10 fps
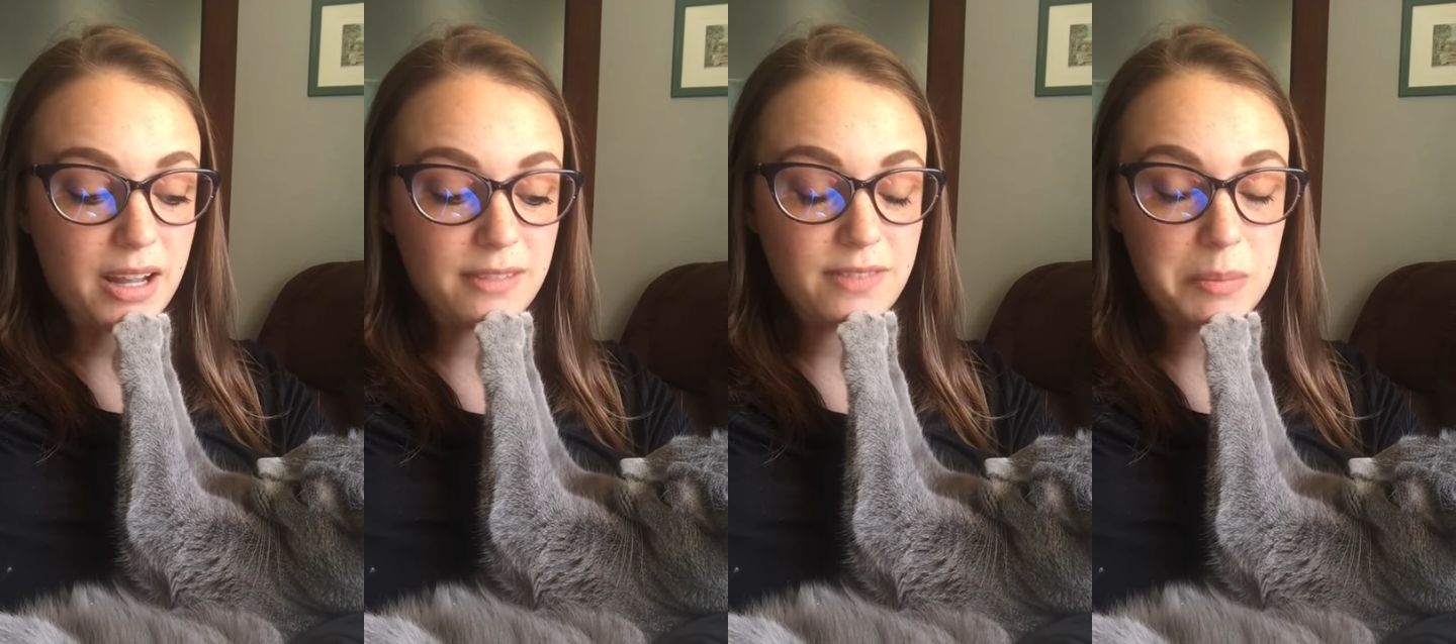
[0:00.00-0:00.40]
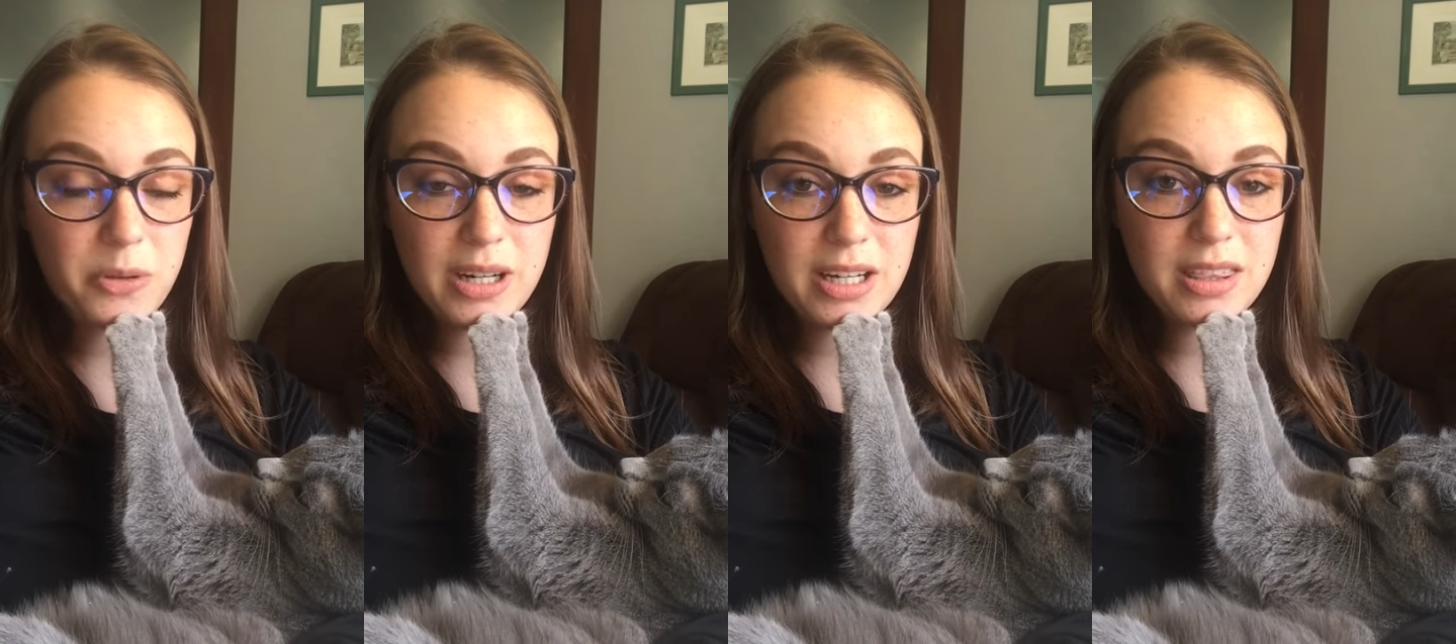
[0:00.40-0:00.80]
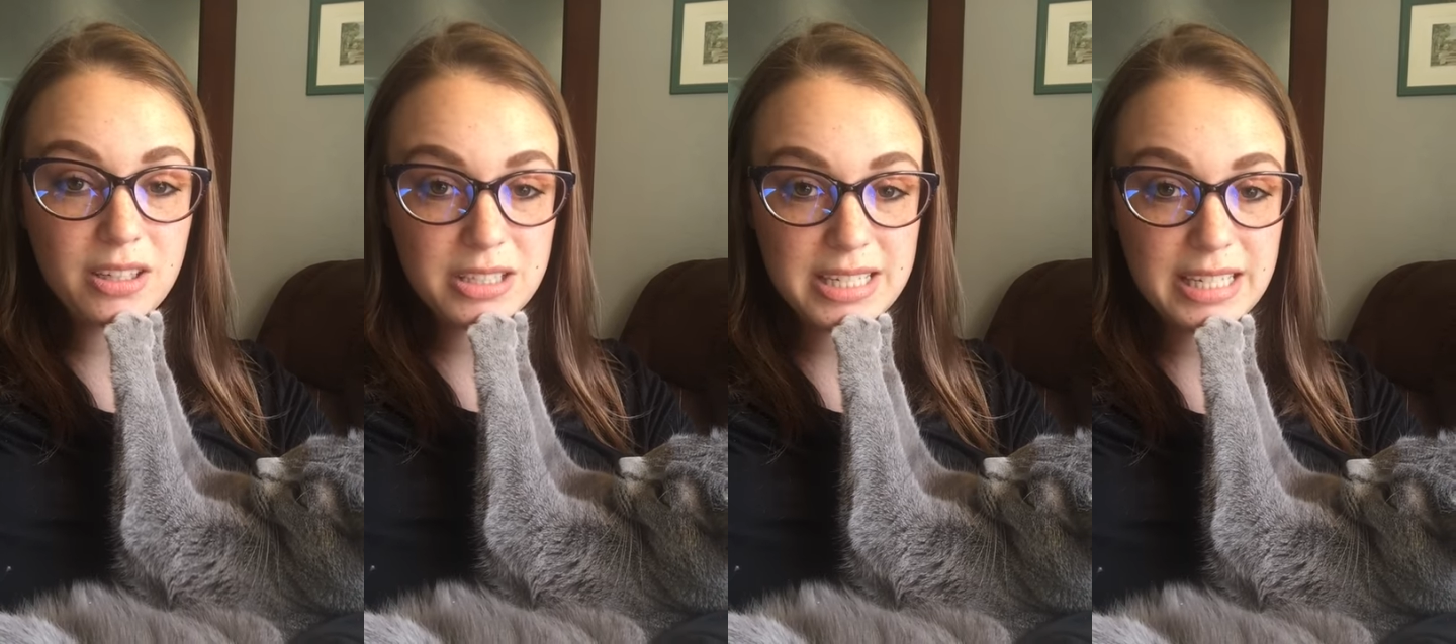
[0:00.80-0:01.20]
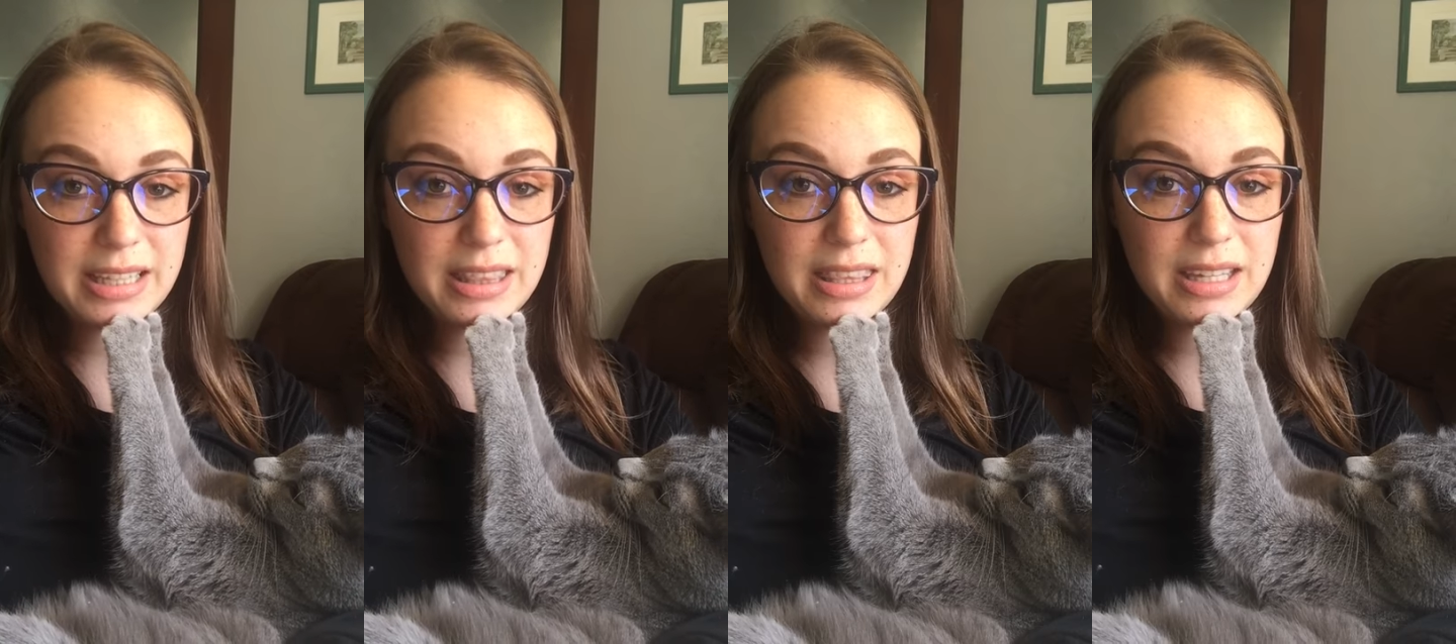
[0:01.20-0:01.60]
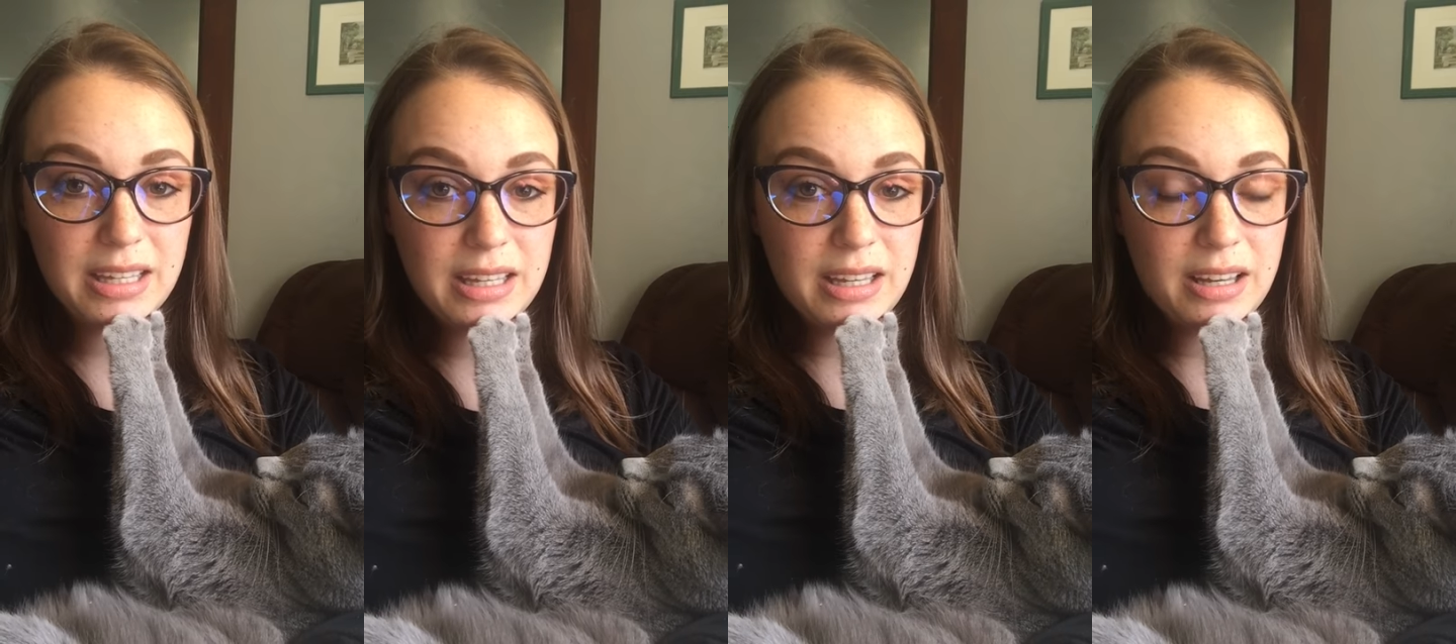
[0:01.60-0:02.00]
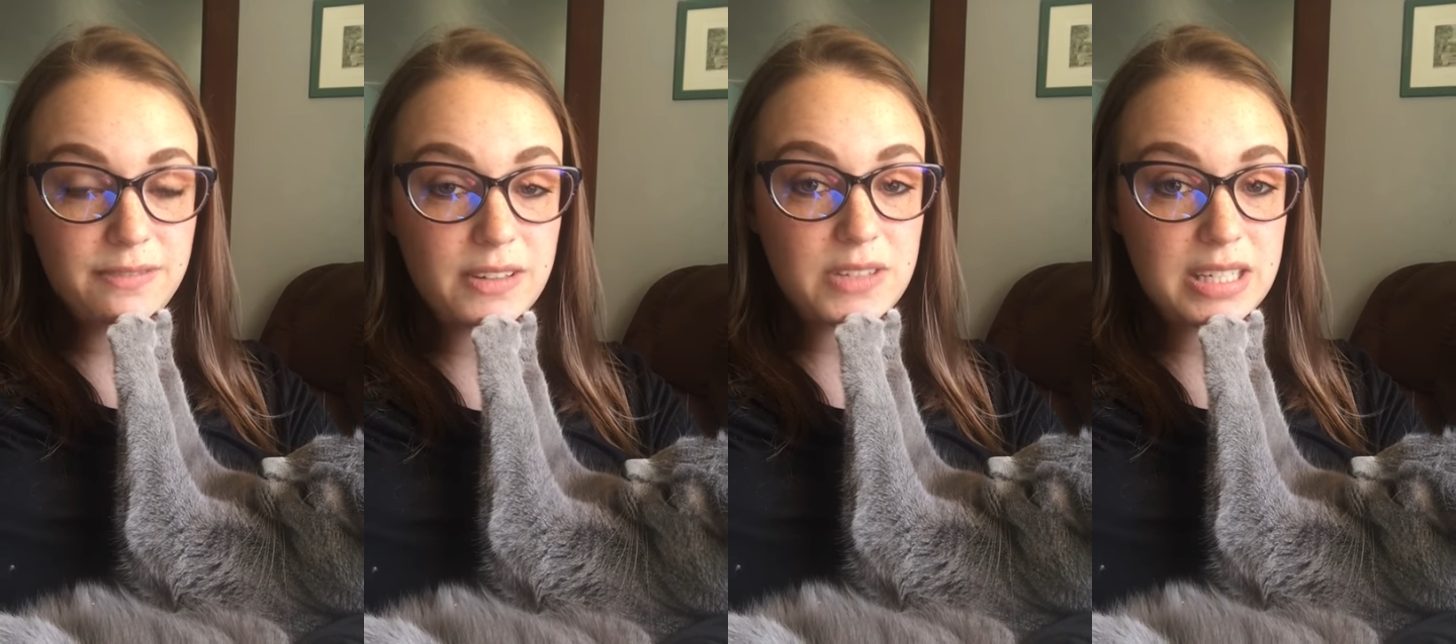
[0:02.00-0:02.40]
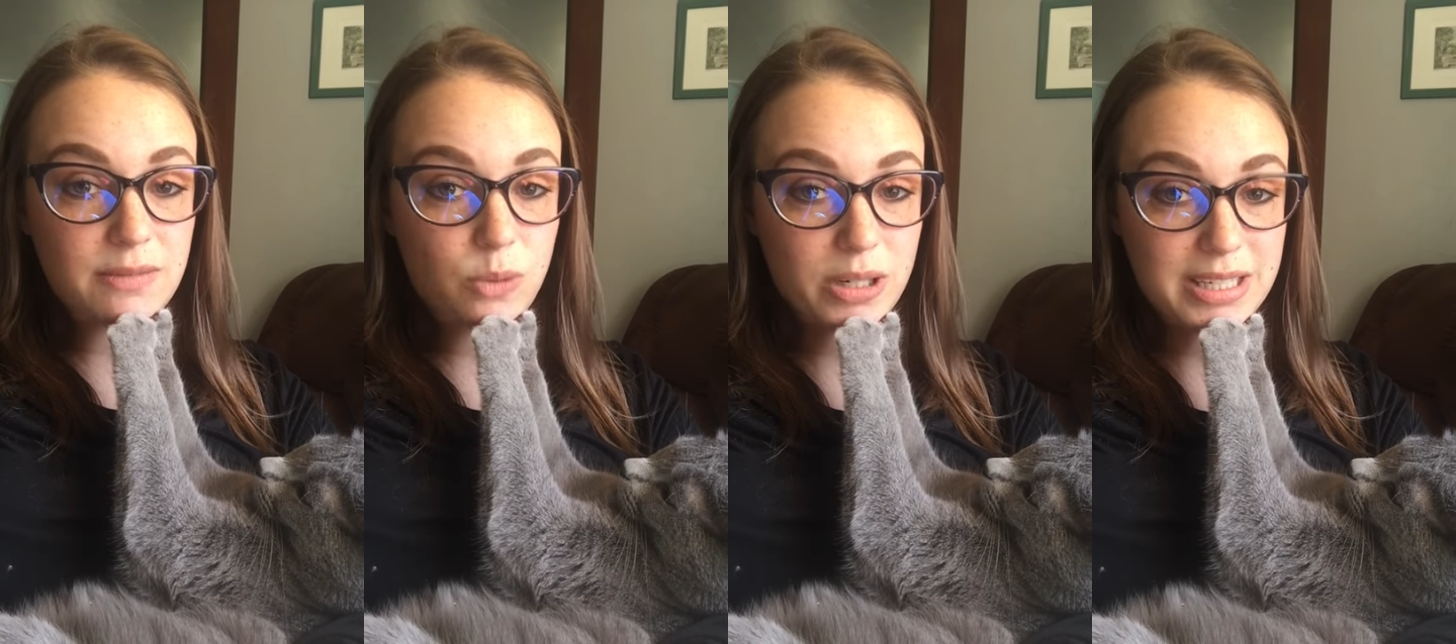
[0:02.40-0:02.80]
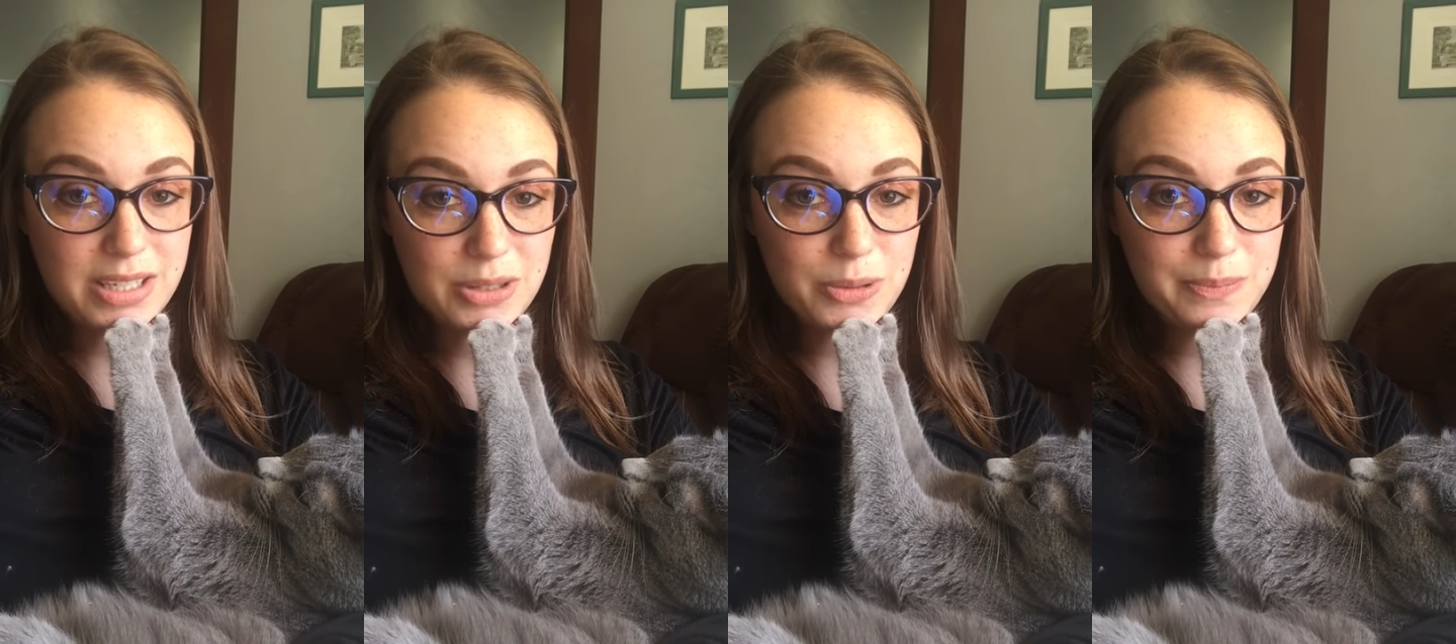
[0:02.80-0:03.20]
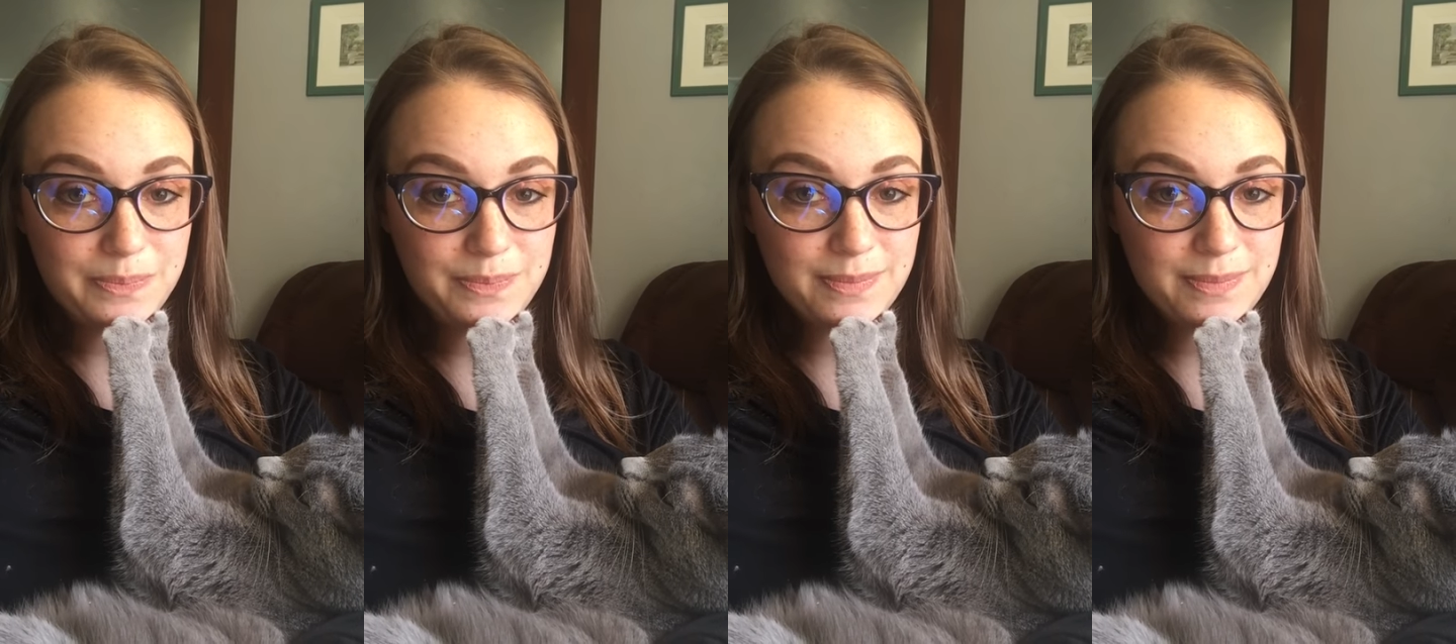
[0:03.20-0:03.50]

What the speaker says: on February 13th of 1542.